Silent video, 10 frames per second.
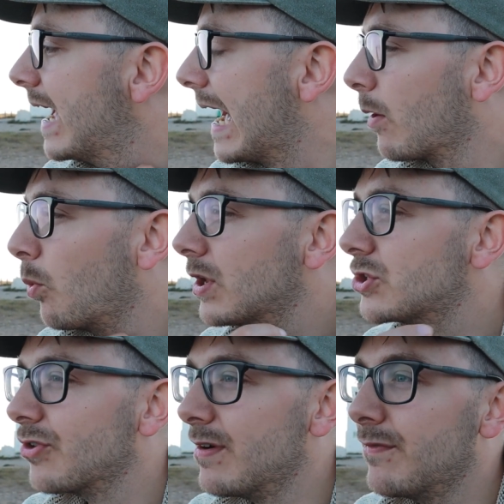And I want
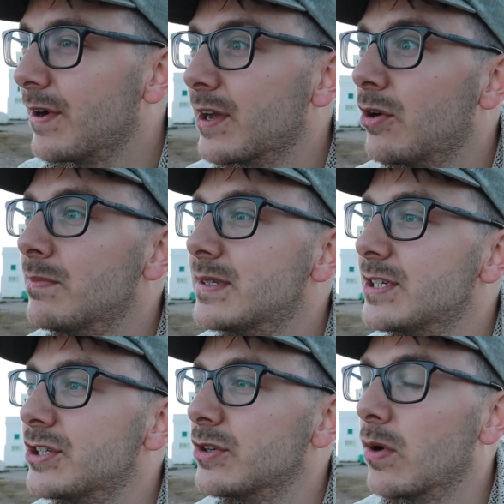to try and find a
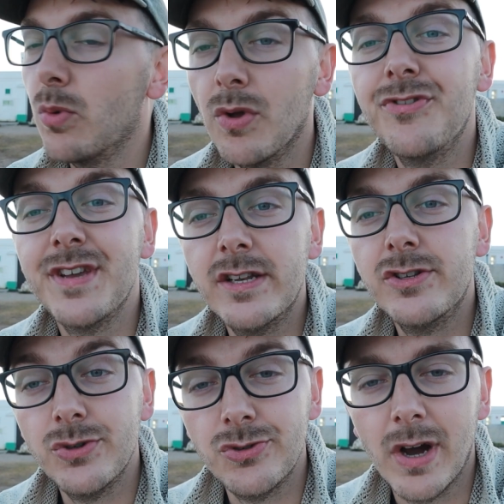composition, or I wanted
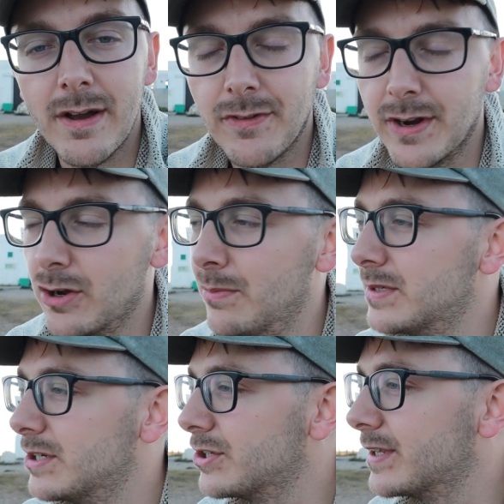to try and find a
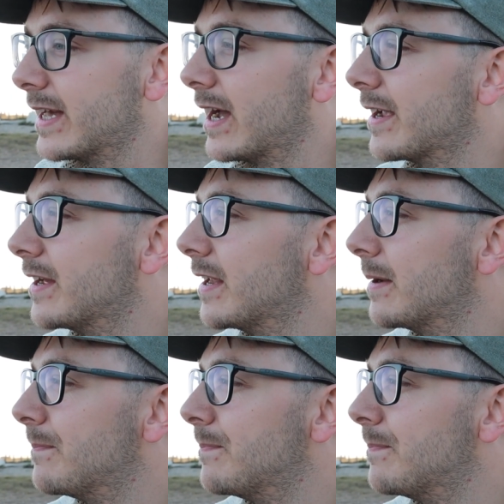composition that I could